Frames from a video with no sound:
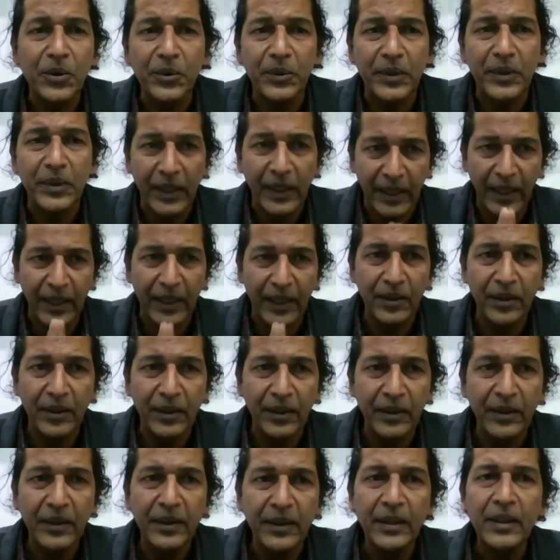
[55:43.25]
which are
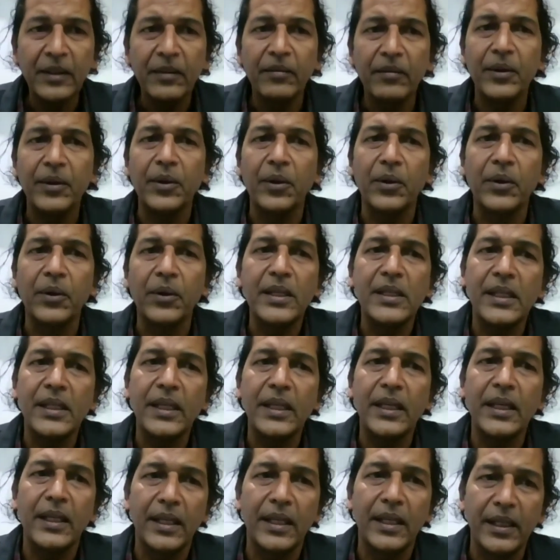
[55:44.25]
taken when you're
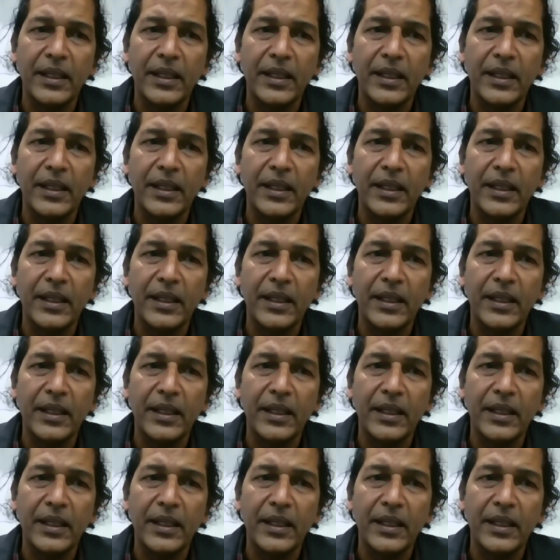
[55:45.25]
dizzy,